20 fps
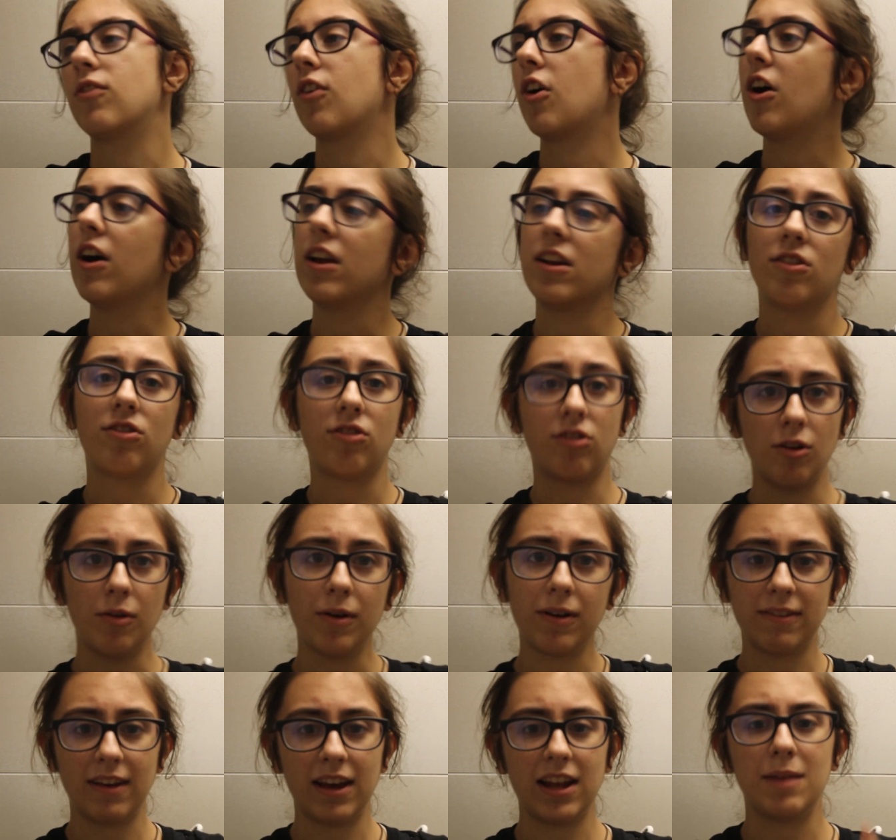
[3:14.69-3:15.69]
Raw and is so
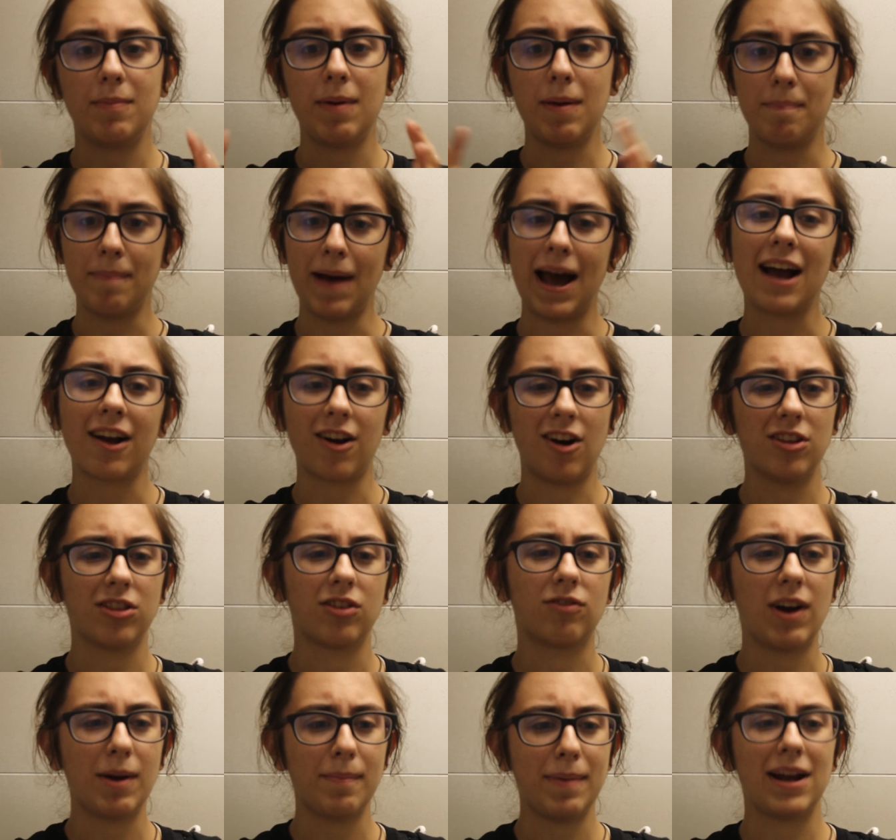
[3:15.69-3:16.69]
excited to be back on
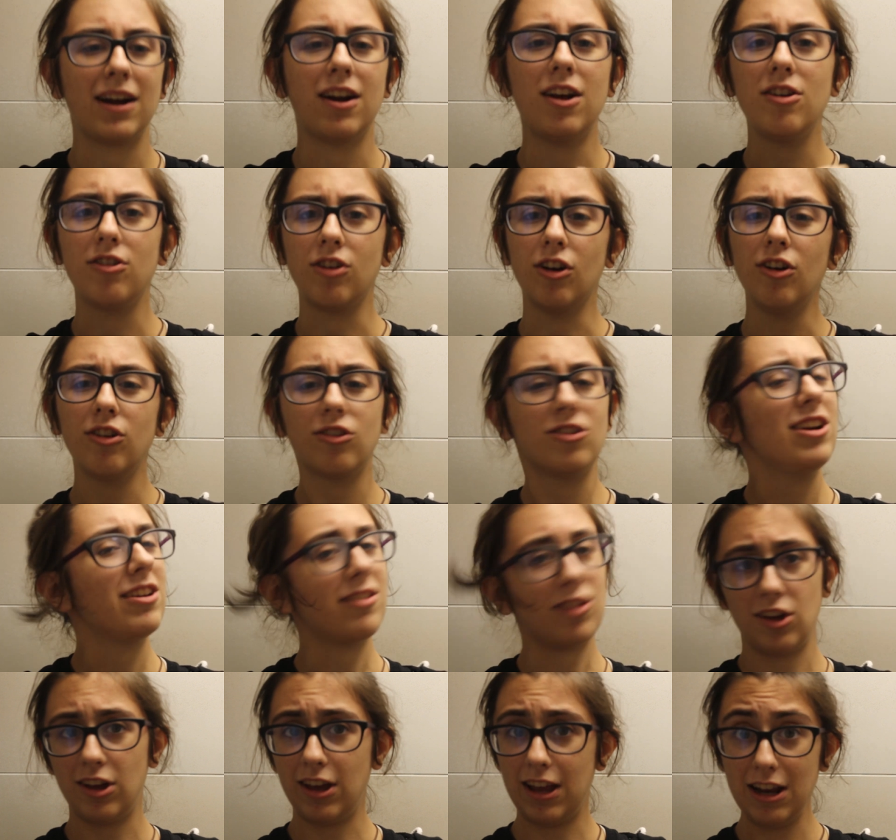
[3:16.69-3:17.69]
the red band until she is